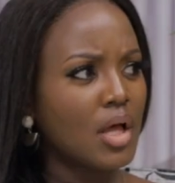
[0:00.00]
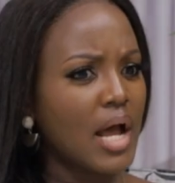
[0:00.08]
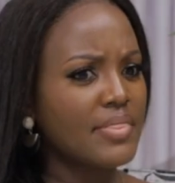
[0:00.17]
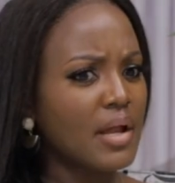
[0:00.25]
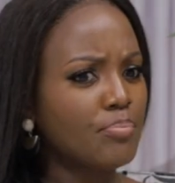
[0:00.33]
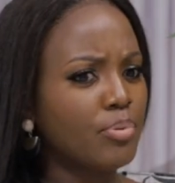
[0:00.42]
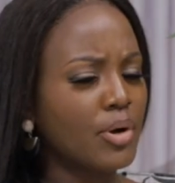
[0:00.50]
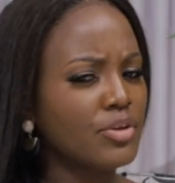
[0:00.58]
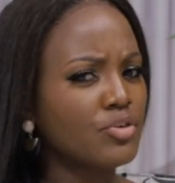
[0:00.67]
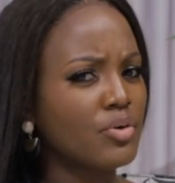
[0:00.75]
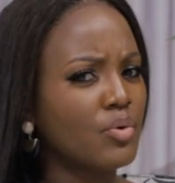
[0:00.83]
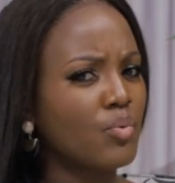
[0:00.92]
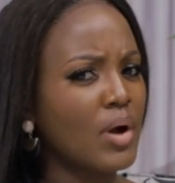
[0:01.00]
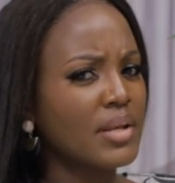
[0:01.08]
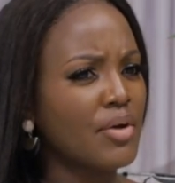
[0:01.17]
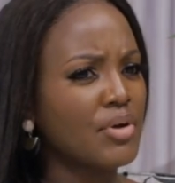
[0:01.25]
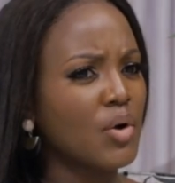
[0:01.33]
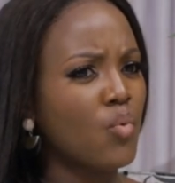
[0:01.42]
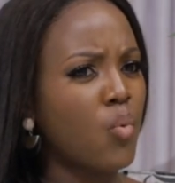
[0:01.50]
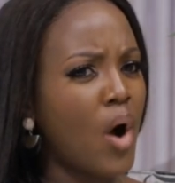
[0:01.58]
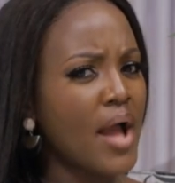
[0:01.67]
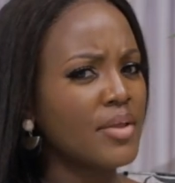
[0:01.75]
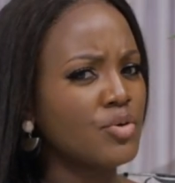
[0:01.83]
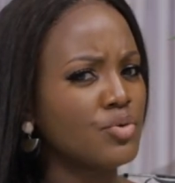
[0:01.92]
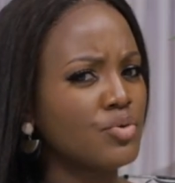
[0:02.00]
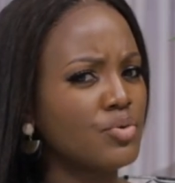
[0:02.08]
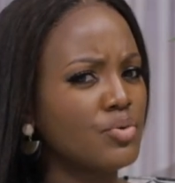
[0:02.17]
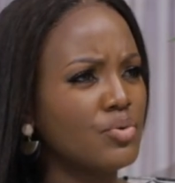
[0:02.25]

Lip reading: At that point, you're wondering why you